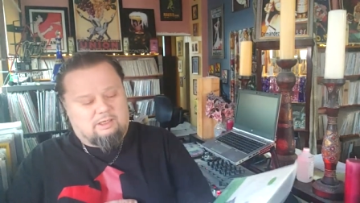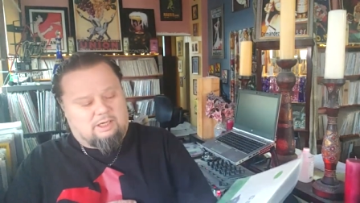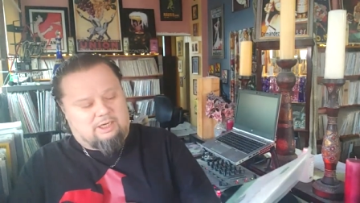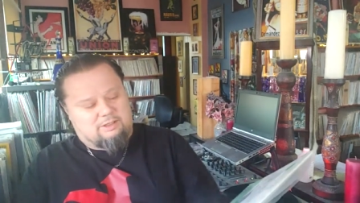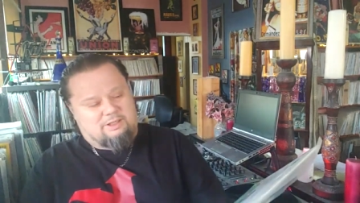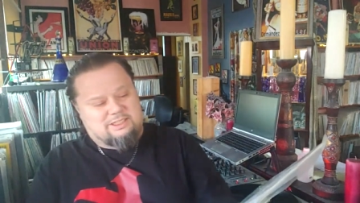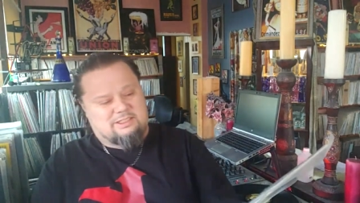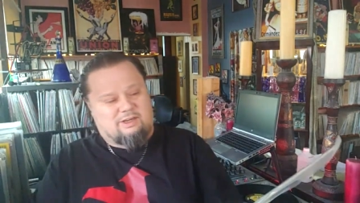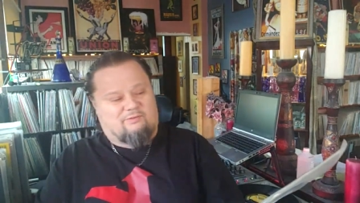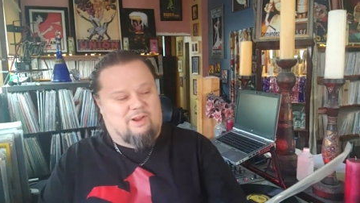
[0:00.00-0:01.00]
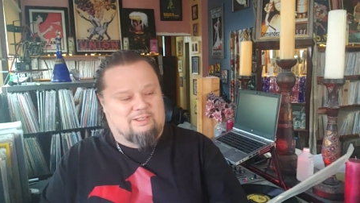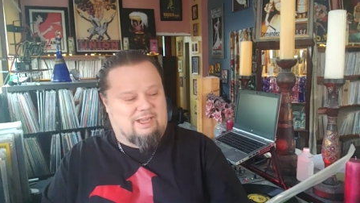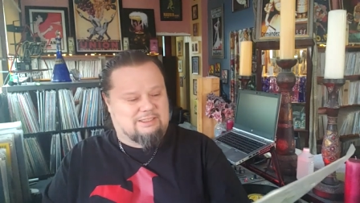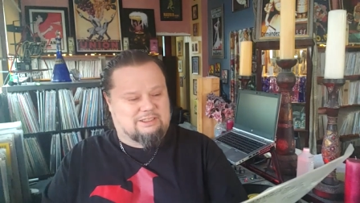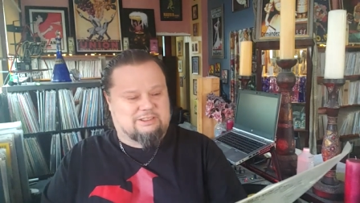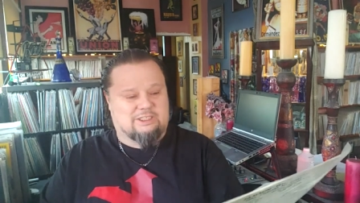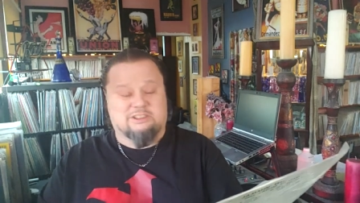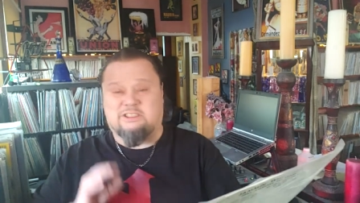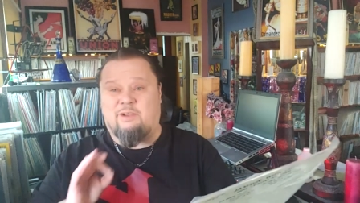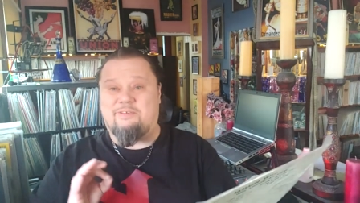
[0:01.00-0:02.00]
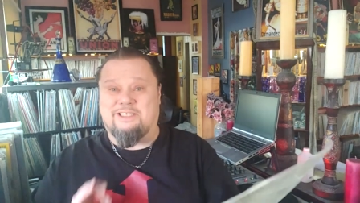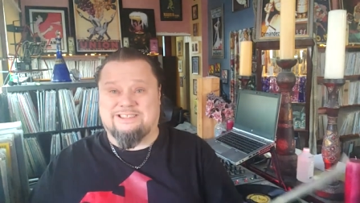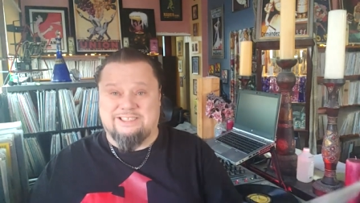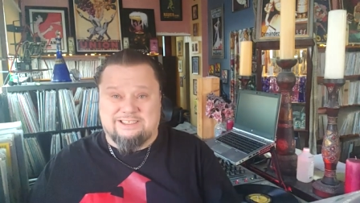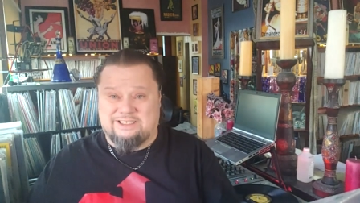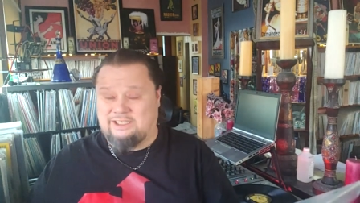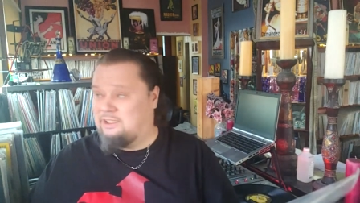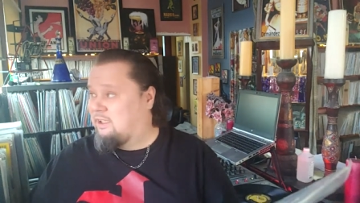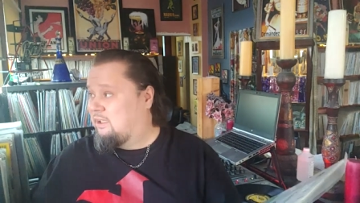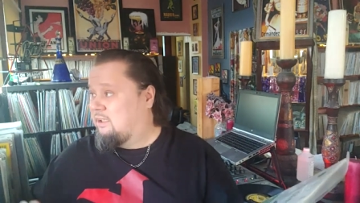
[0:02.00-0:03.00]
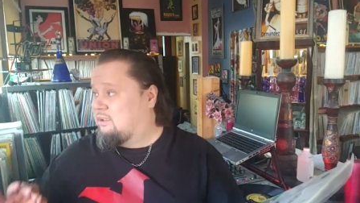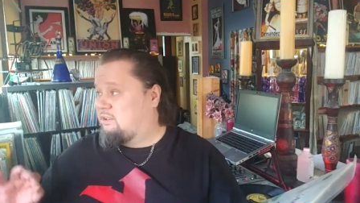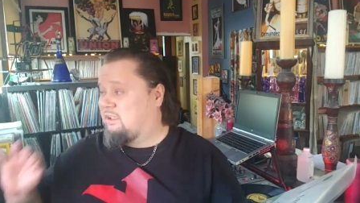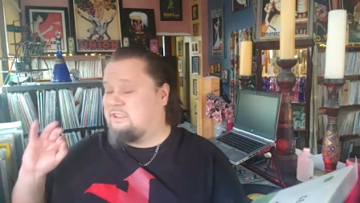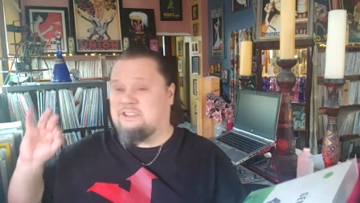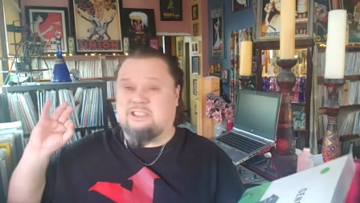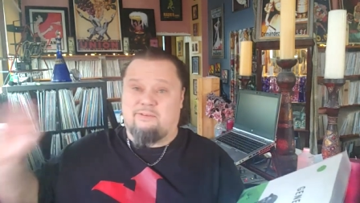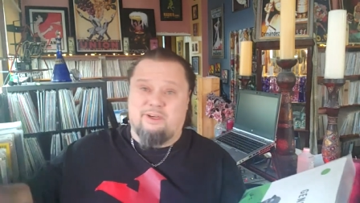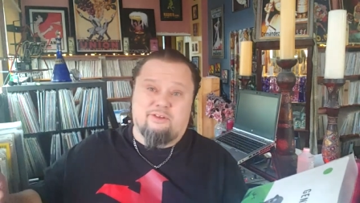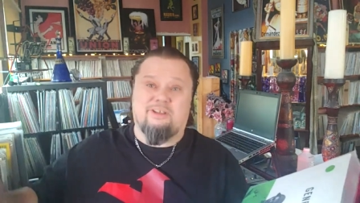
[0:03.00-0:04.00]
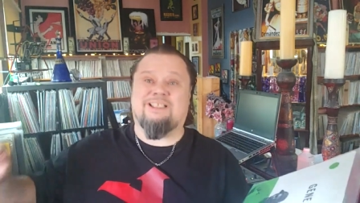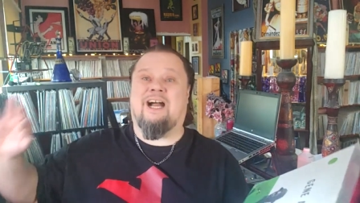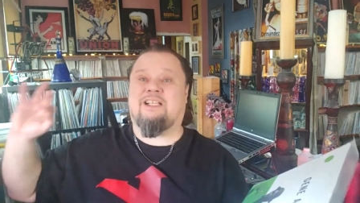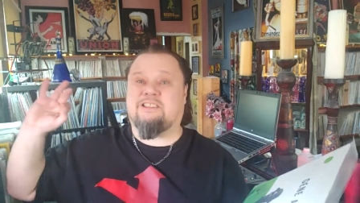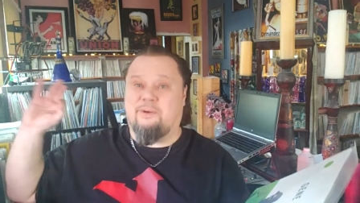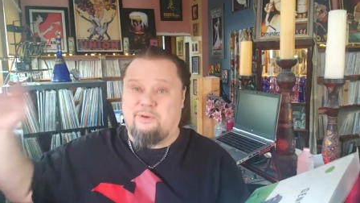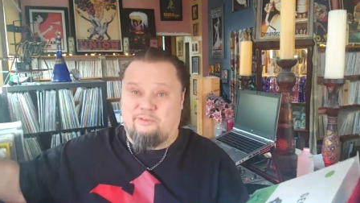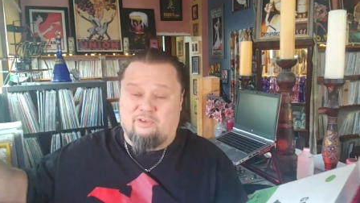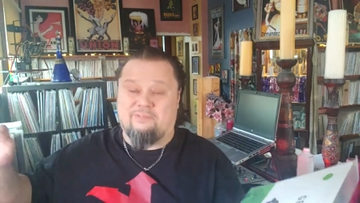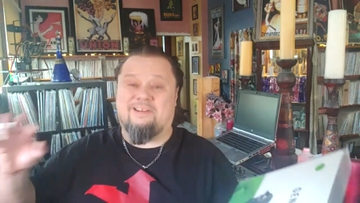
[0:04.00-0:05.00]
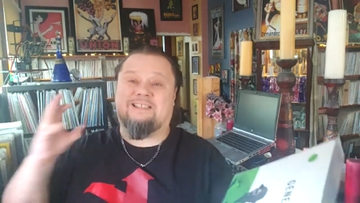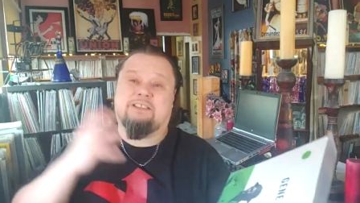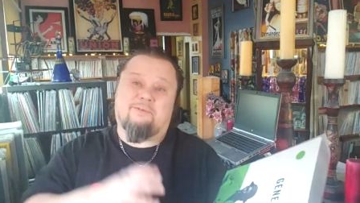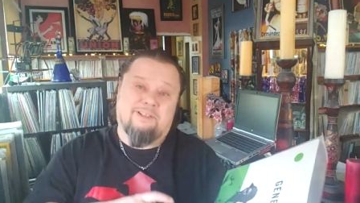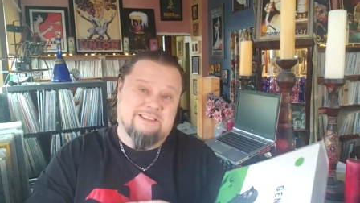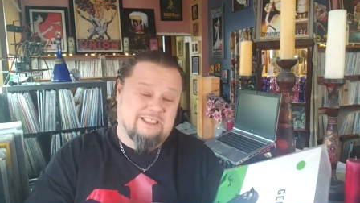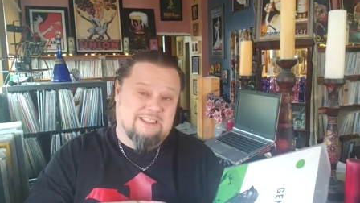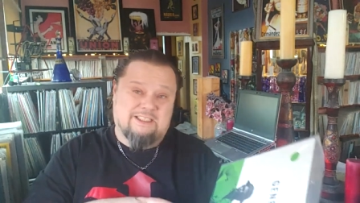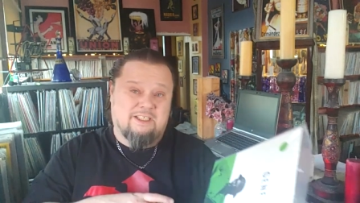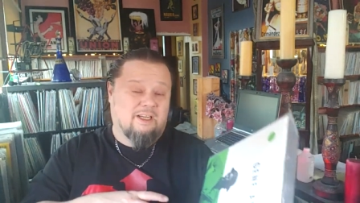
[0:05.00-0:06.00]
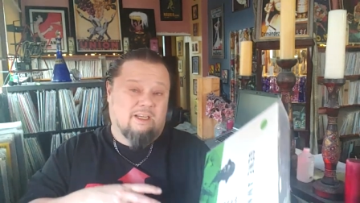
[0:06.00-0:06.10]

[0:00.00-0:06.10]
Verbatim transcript: Uh, this is a fantastic session, 70-60. So you see 70-39, 70-50, 70-60.